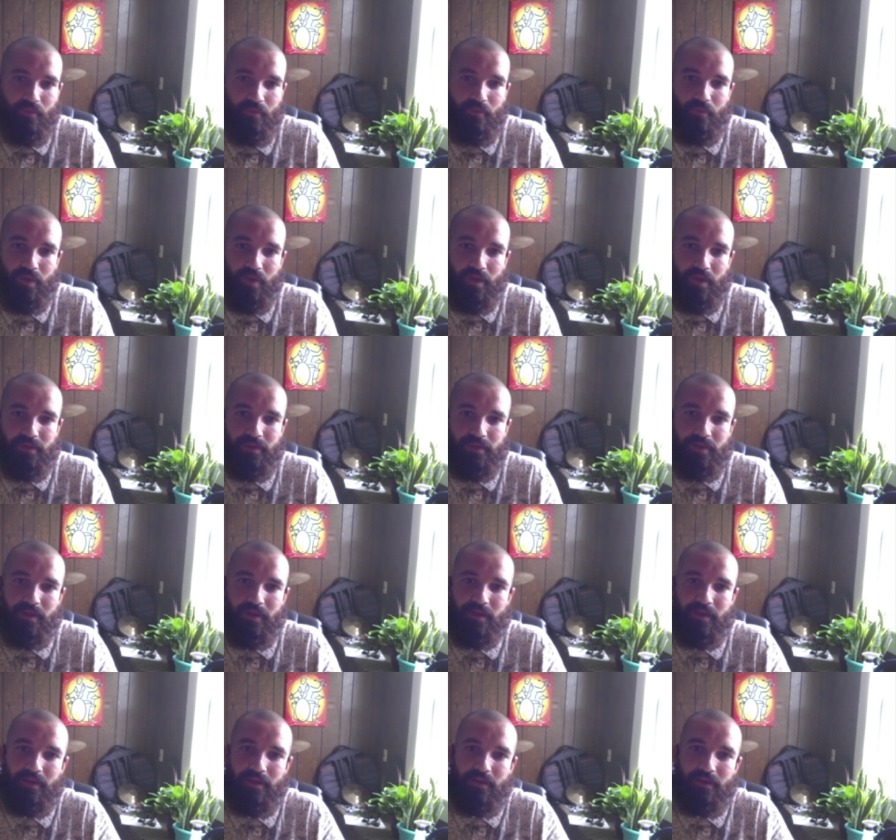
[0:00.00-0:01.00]
with
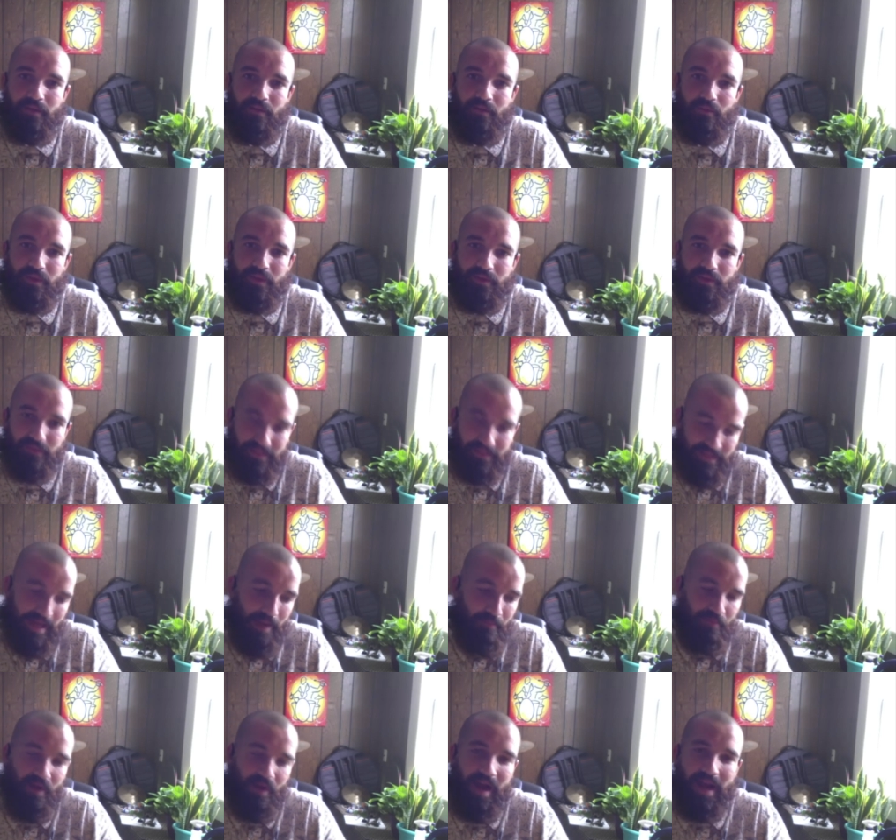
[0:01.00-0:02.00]
uh, with this guy
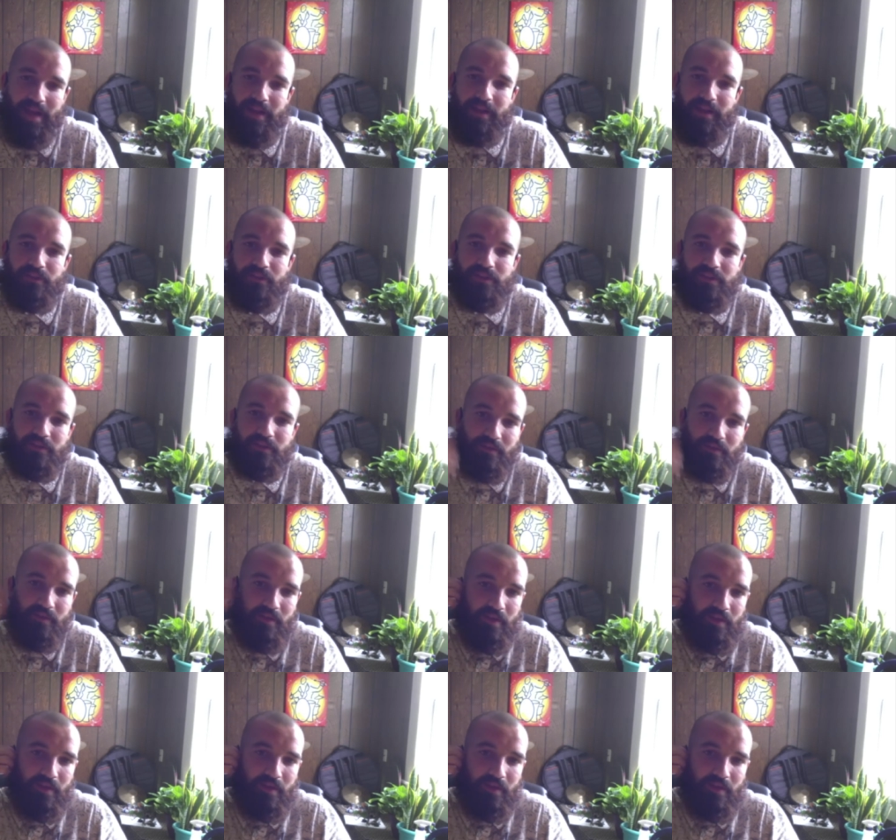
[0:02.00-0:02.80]
Brian Nelson,